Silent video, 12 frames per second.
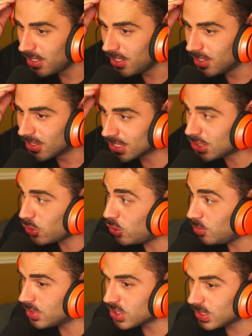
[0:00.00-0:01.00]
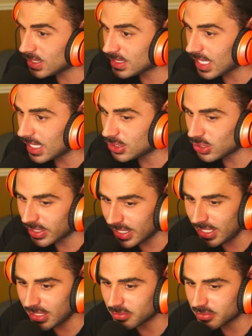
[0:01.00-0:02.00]
That's how humans are designed to
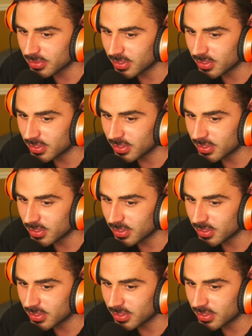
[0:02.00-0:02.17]
live.